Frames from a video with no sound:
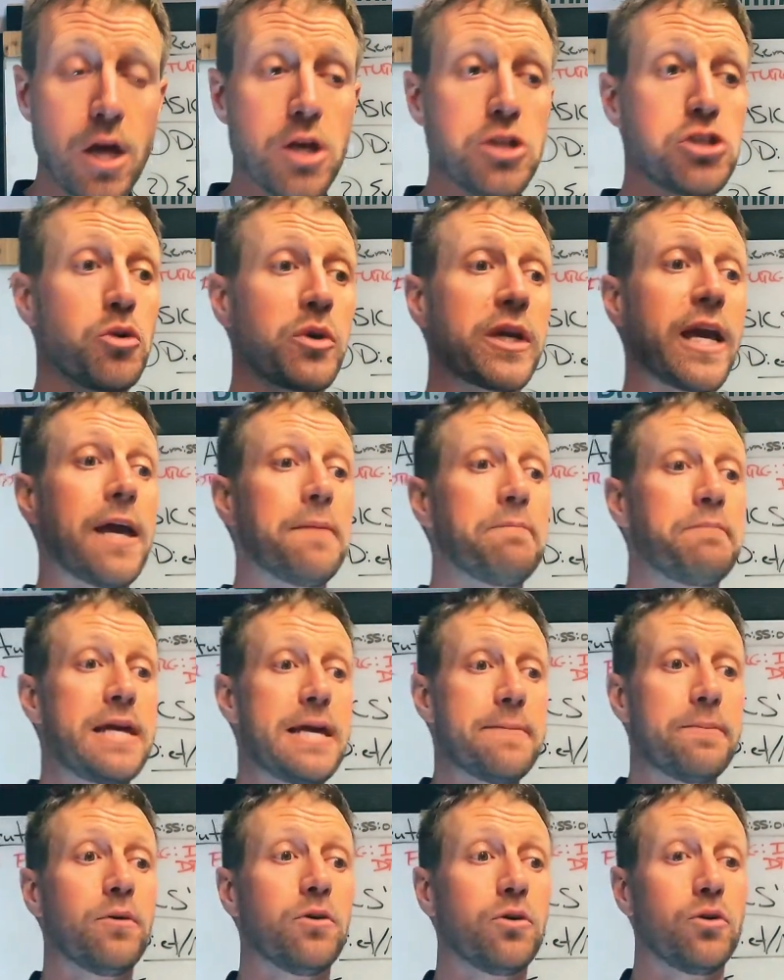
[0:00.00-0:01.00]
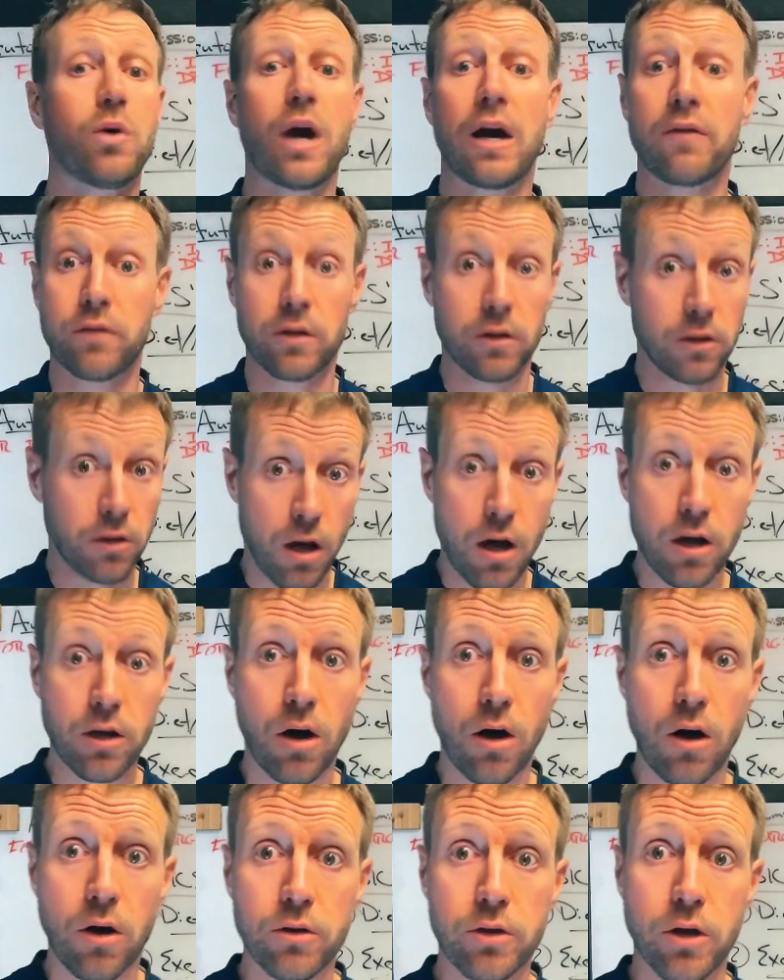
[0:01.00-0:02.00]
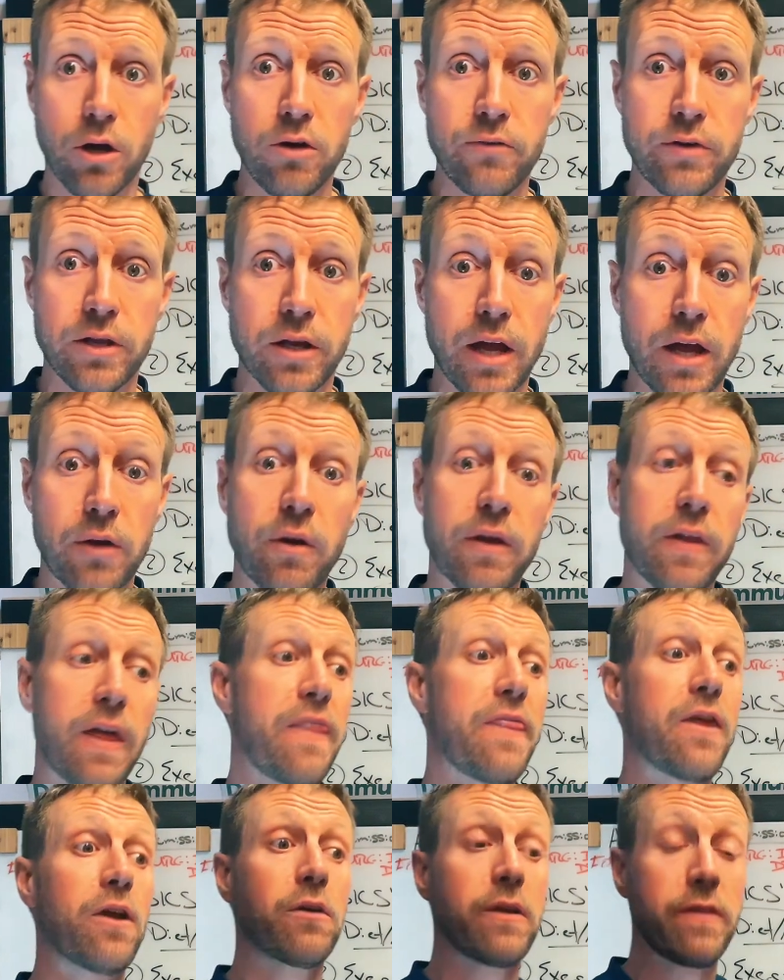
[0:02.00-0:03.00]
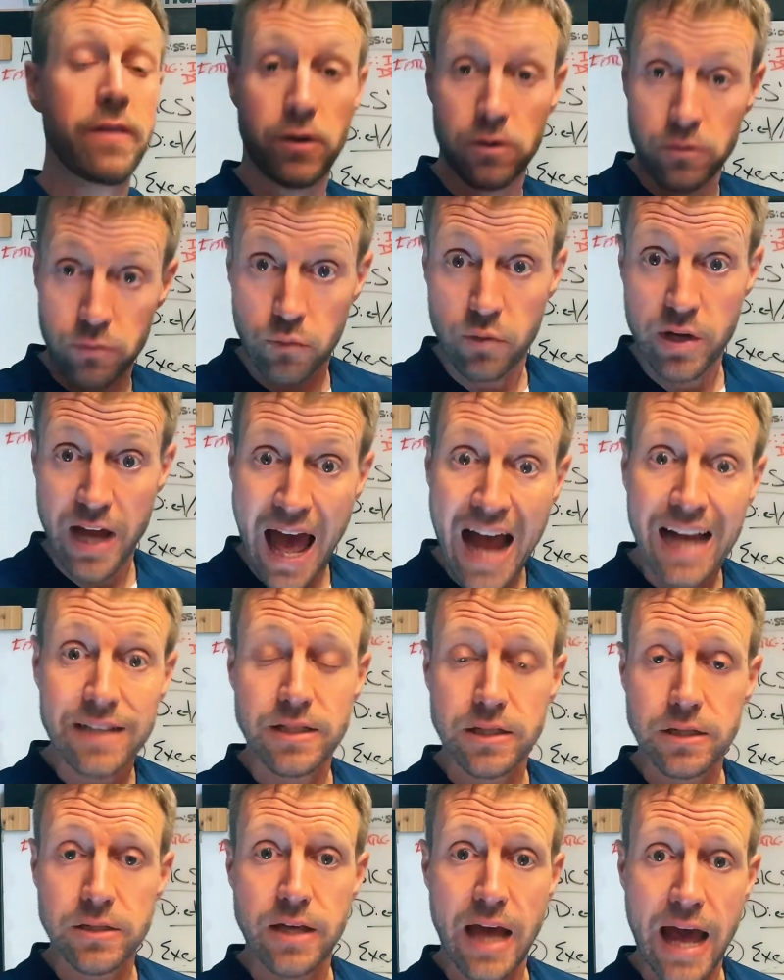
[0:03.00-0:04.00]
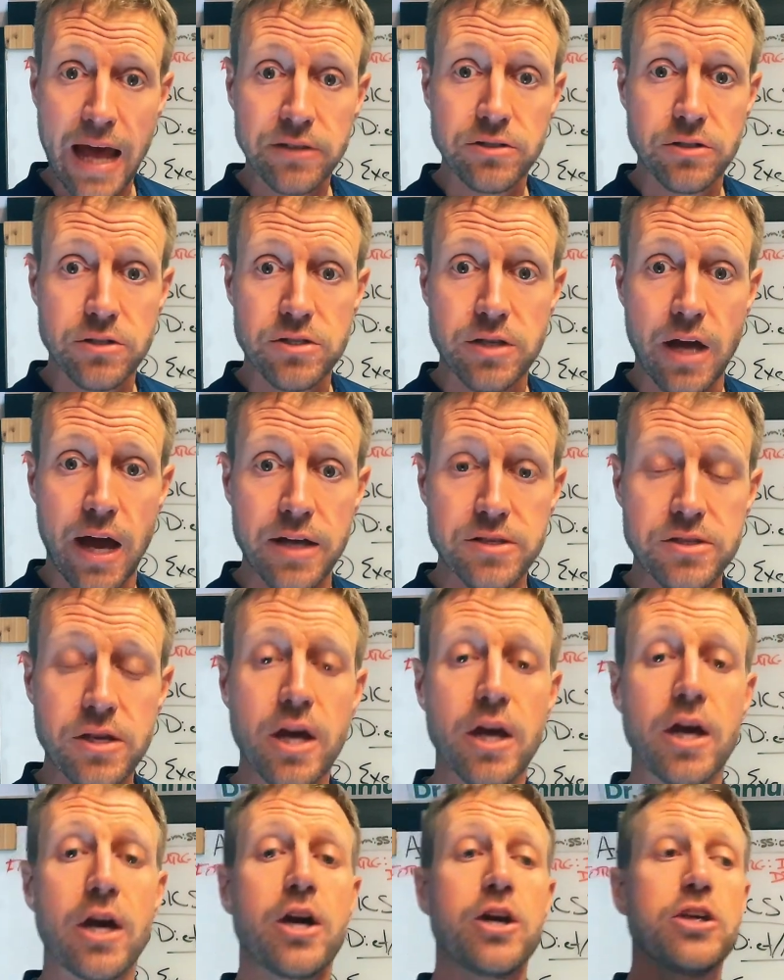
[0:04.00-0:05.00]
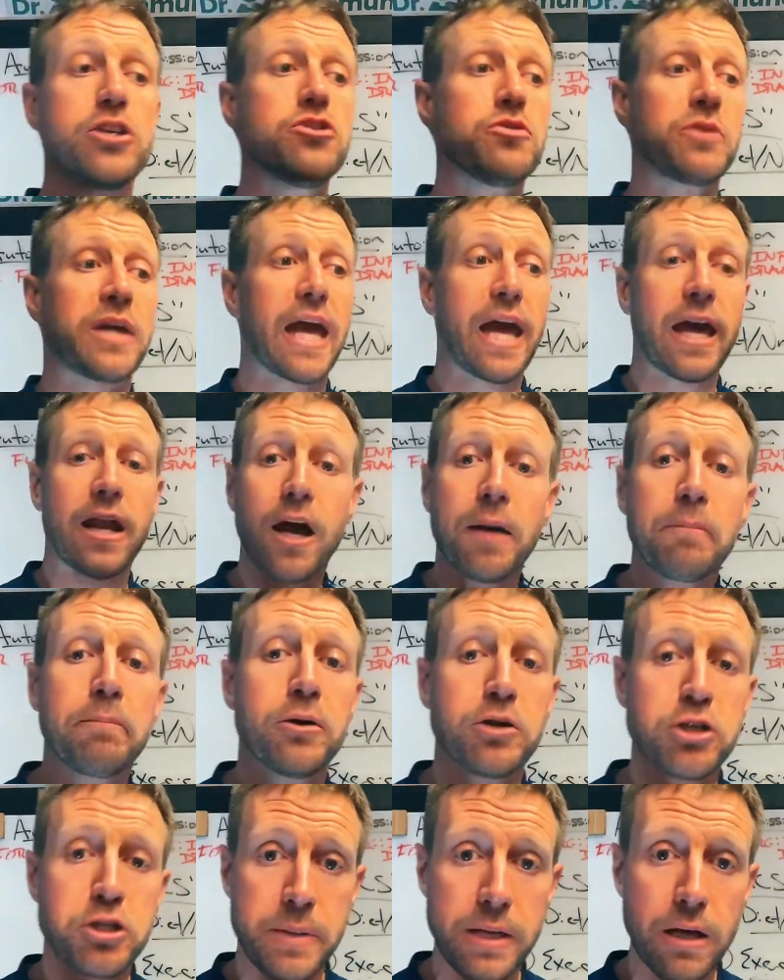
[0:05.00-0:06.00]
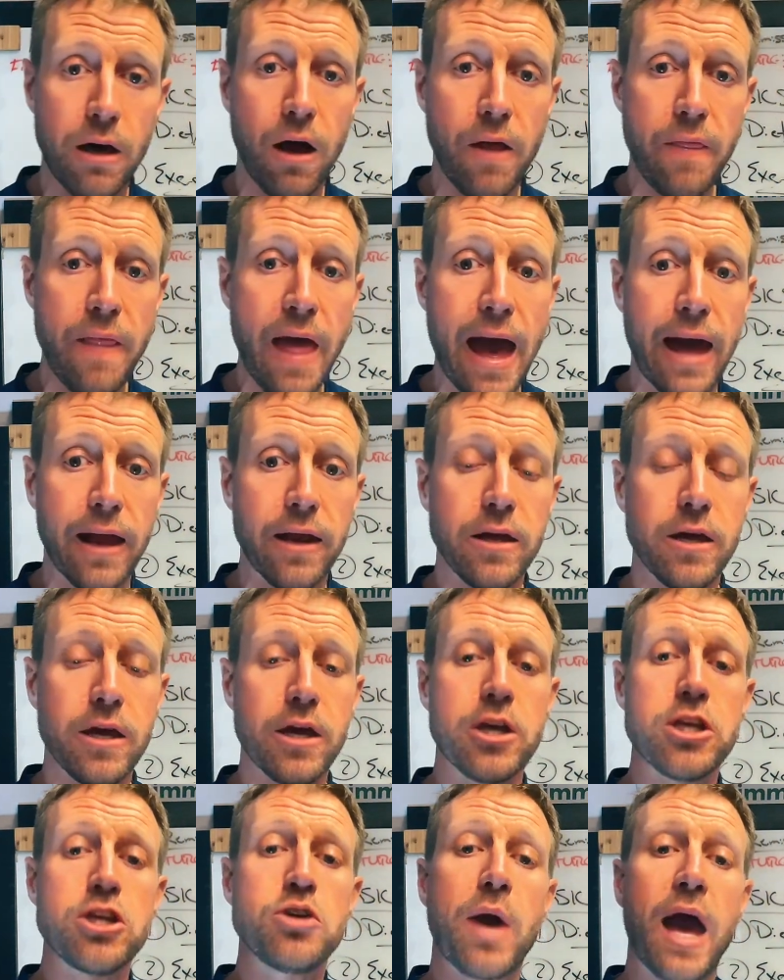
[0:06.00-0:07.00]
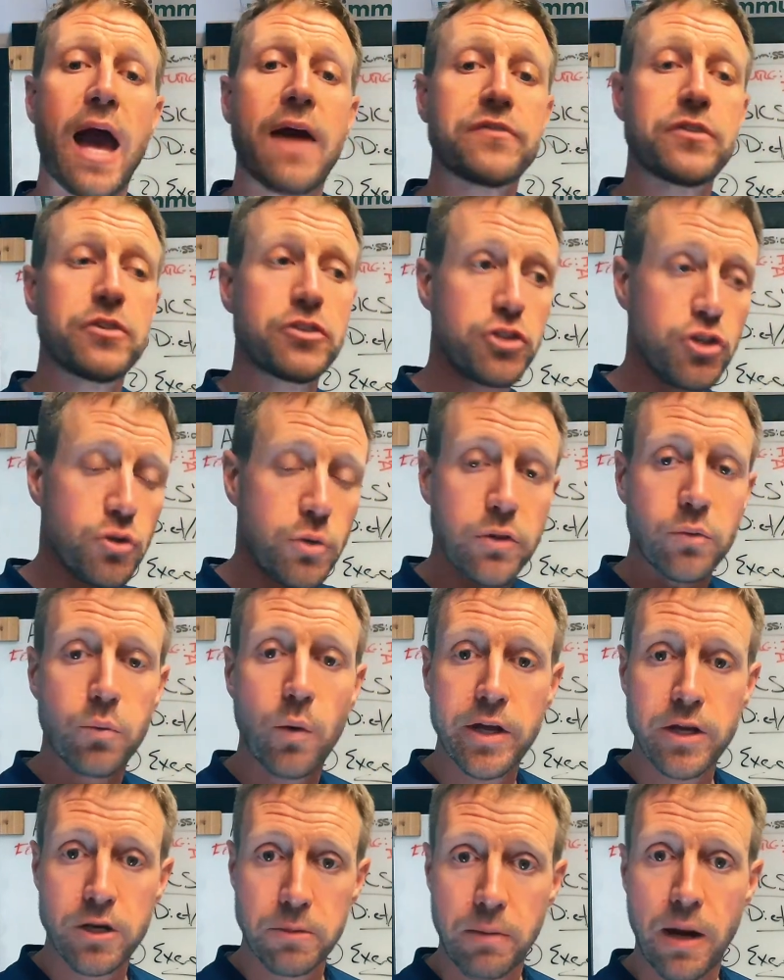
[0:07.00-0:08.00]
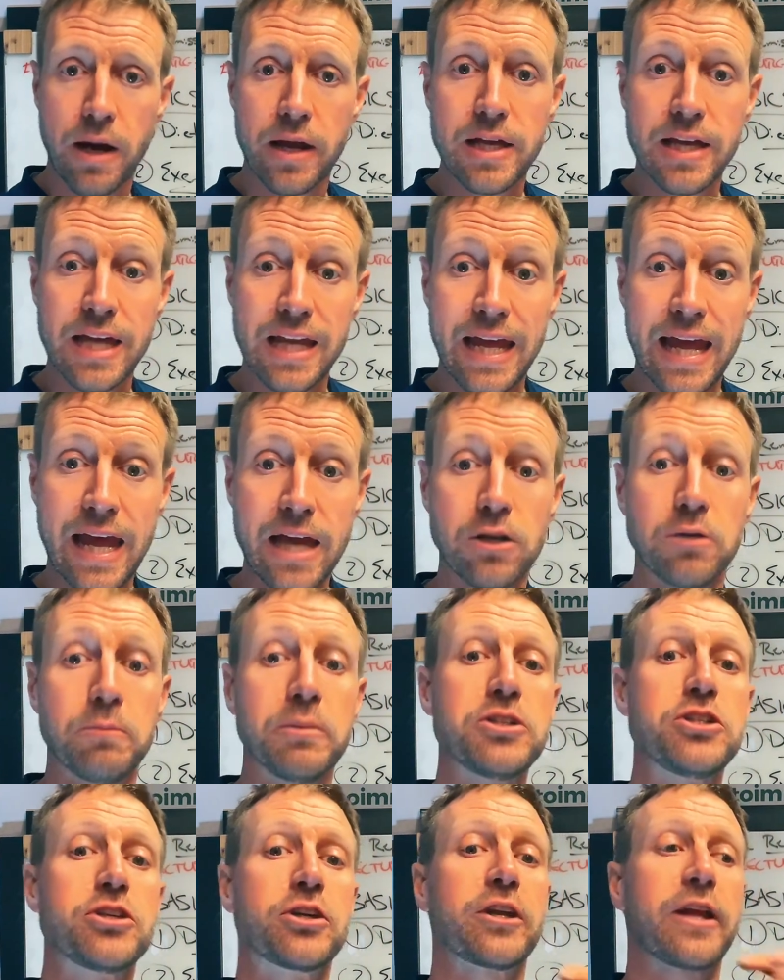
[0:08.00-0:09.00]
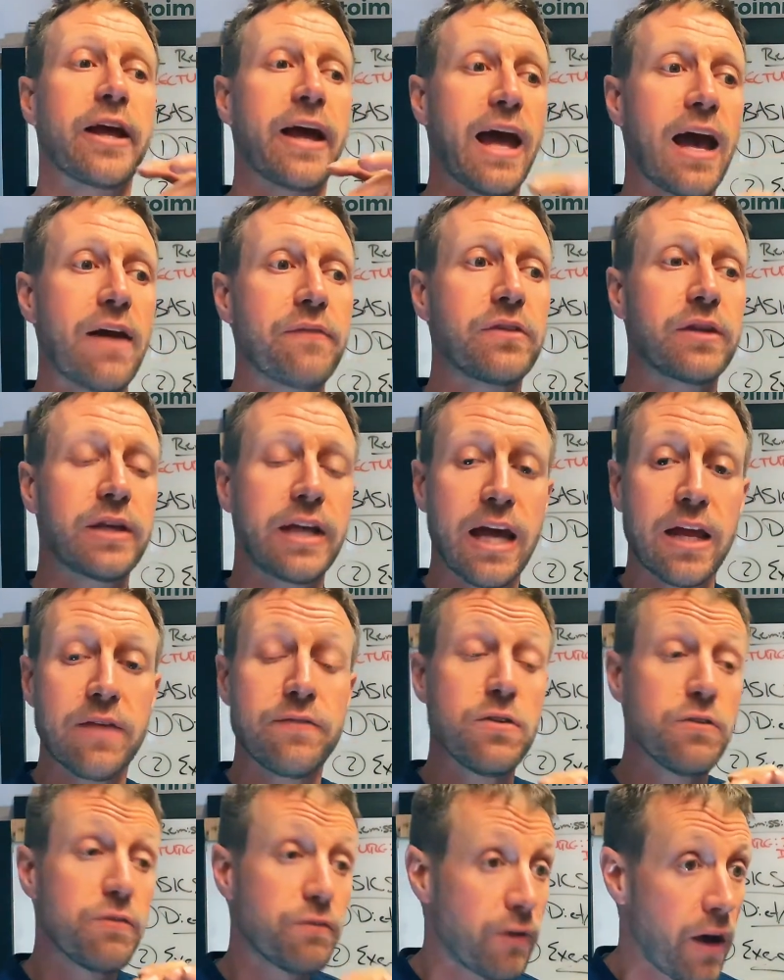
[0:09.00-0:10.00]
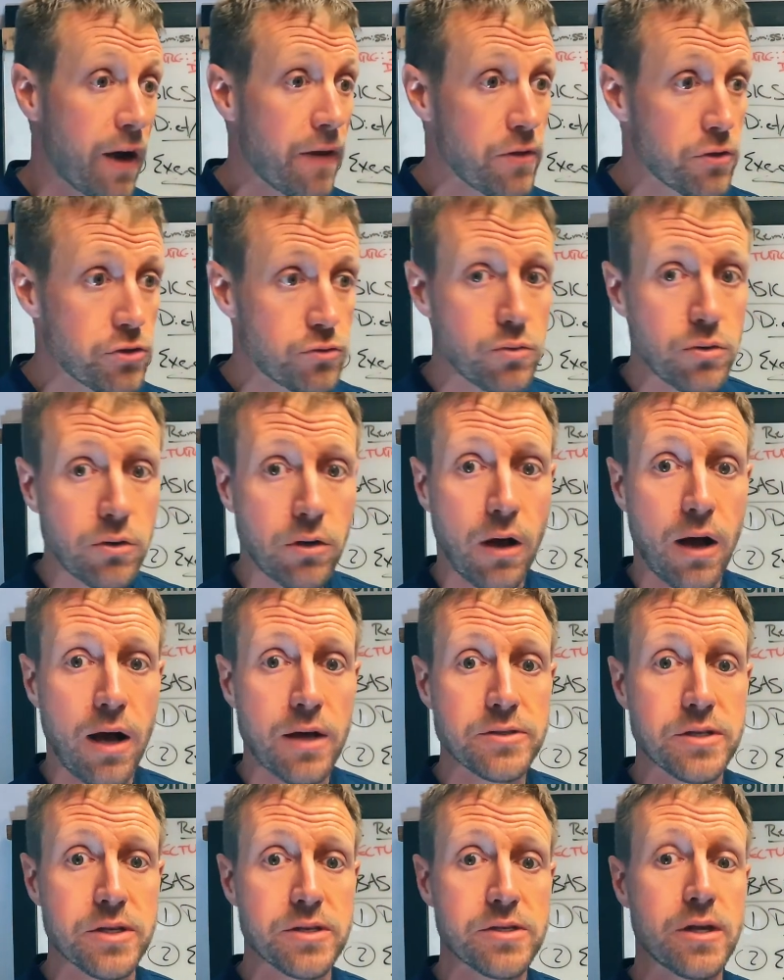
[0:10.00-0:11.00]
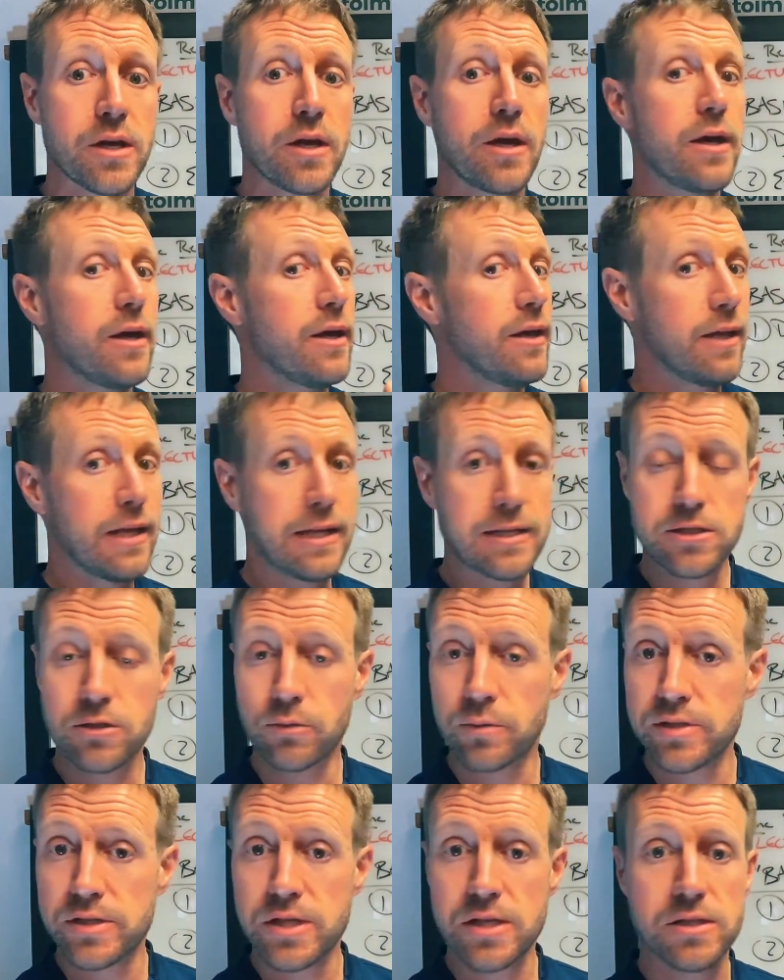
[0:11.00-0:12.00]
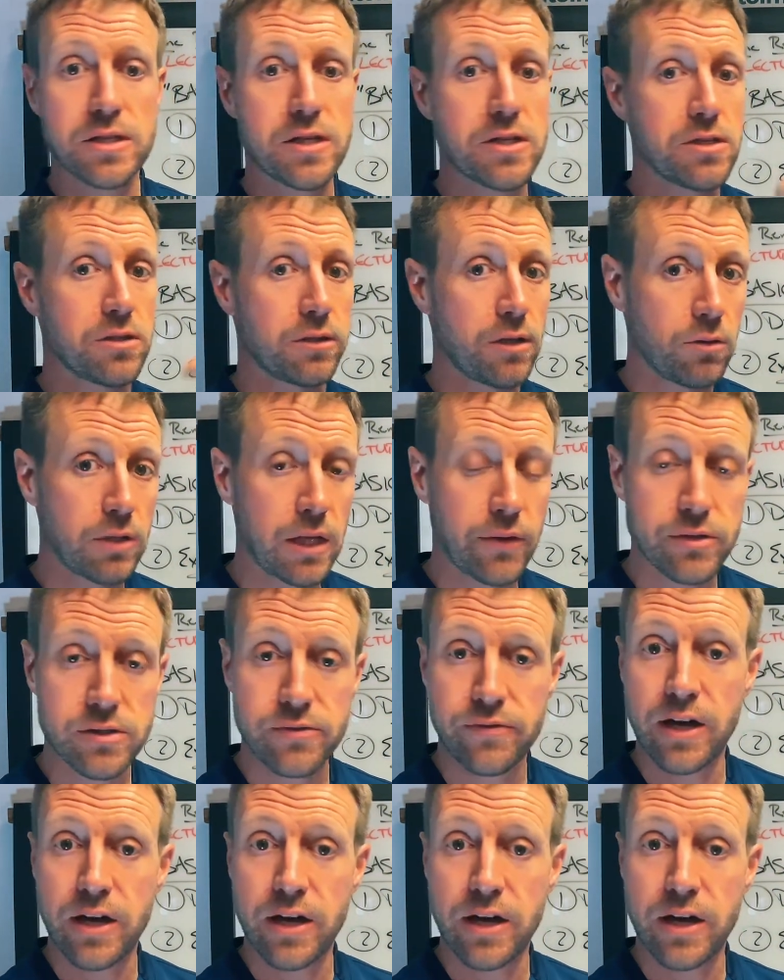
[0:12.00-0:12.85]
So again, people who have long haul COVID and they're reacting to exercise, you cannot push beyond that. You have to do with what your body can handle, but you're going to have to, again, if you find those root causes, insulin resistance, low levels